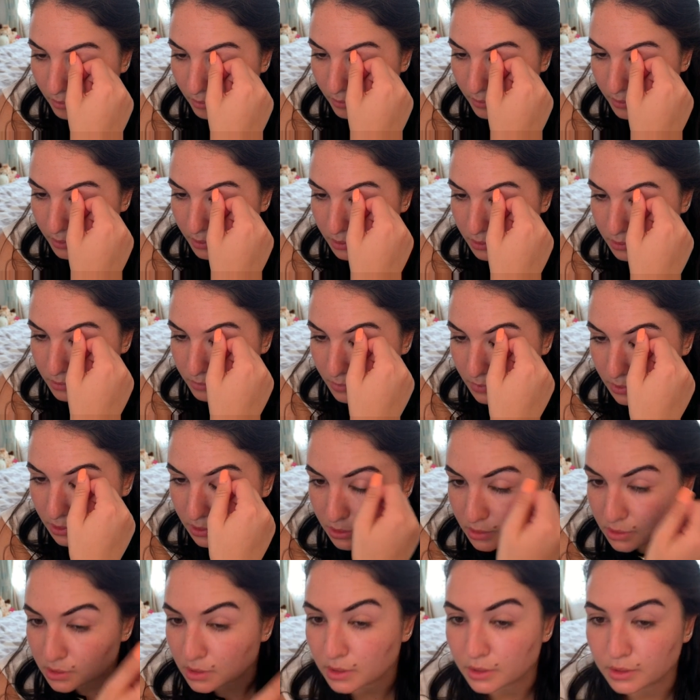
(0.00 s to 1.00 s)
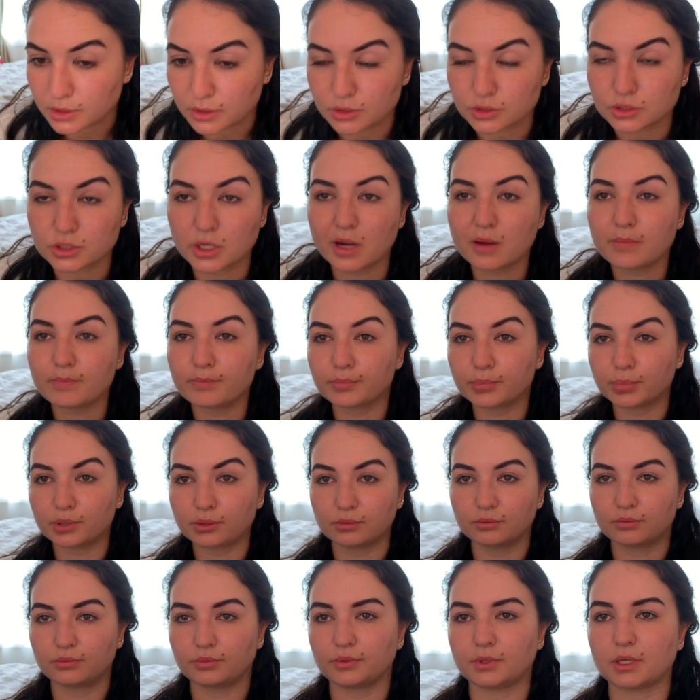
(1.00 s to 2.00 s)
that is my desired shape.
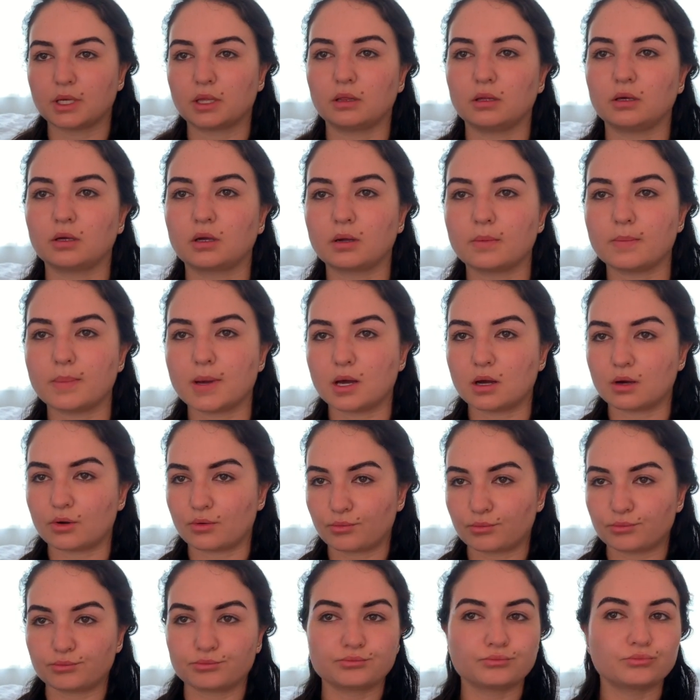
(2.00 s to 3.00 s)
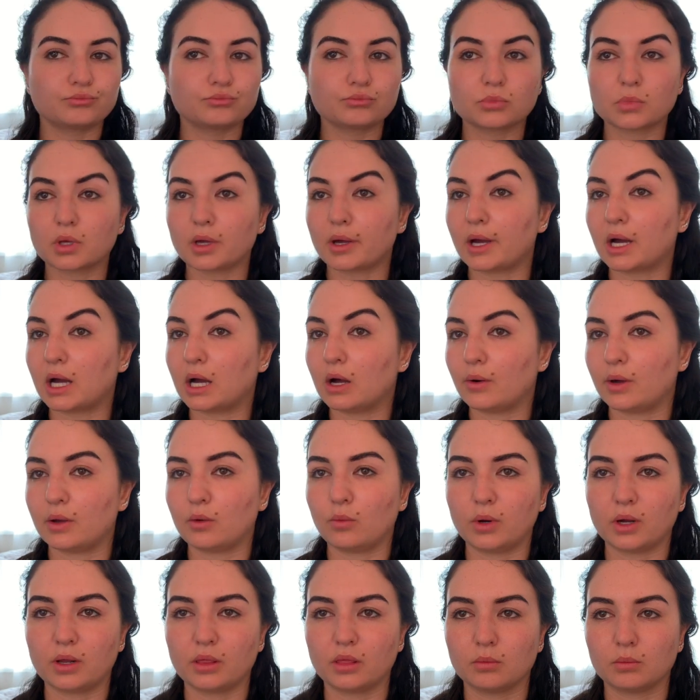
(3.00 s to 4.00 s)
They look about how I
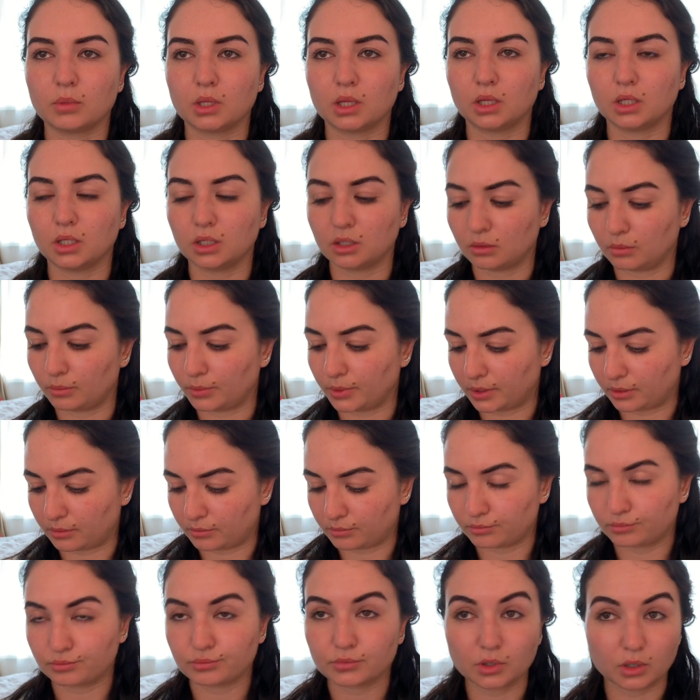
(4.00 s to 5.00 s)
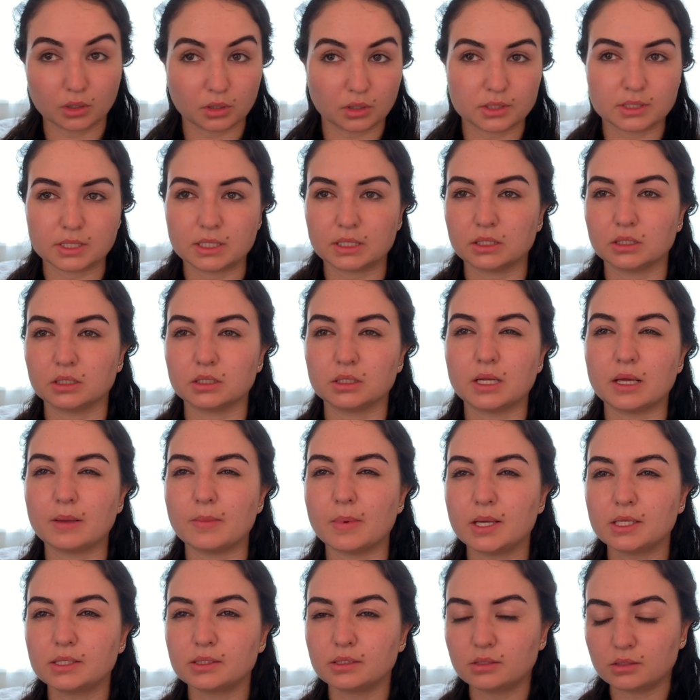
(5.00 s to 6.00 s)
wear them a little bit on a day-to-day
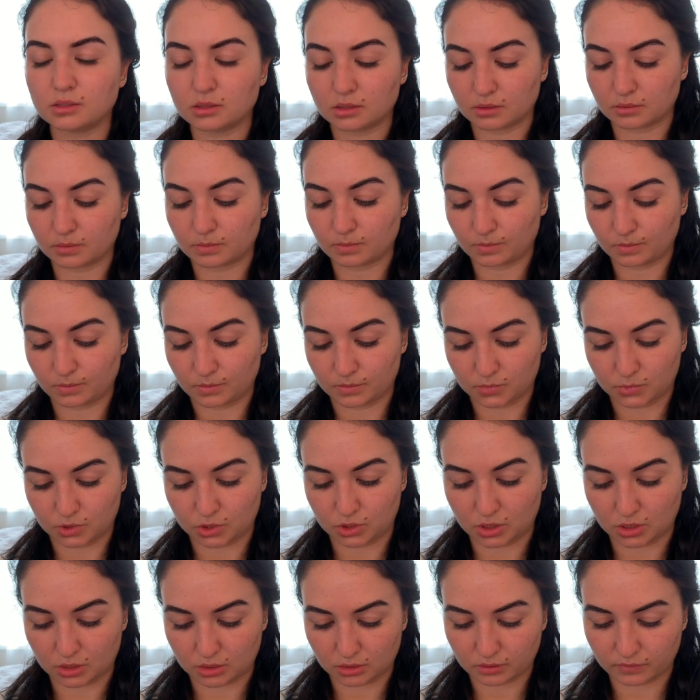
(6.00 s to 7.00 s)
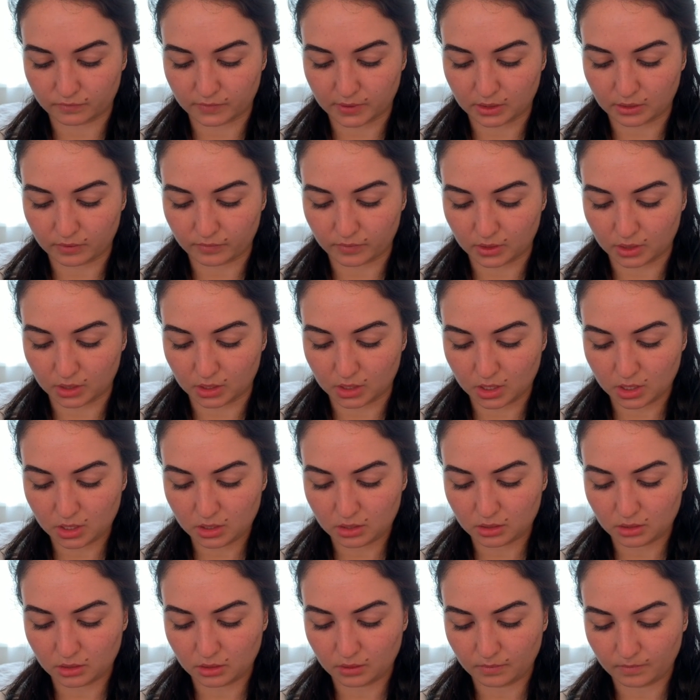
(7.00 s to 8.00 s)
basis. Just very, very
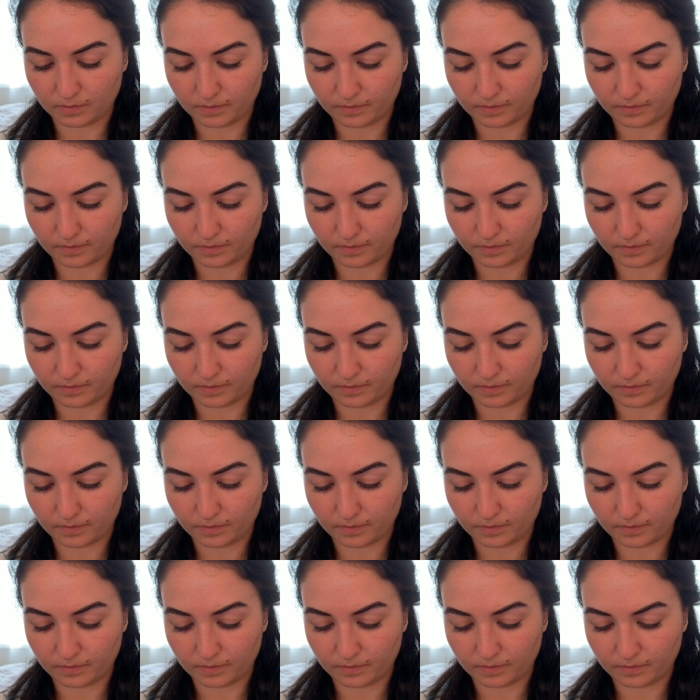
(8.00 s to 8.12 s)
dark.